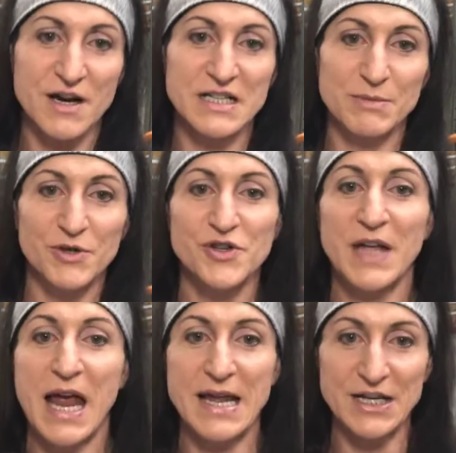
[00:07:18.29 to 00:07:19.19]
is because you
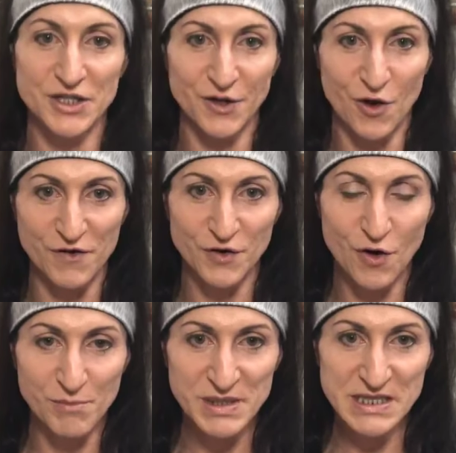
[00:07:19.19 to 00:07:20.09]
can actually
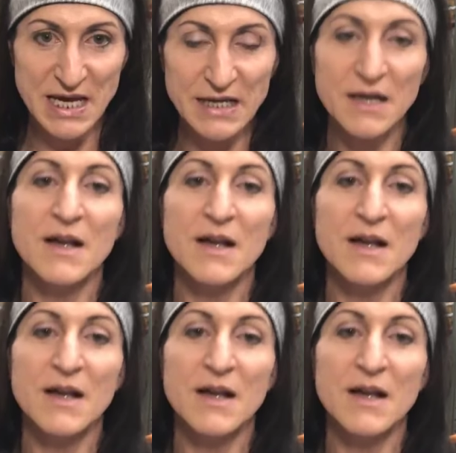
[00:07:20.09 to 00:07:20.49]
overcompensate.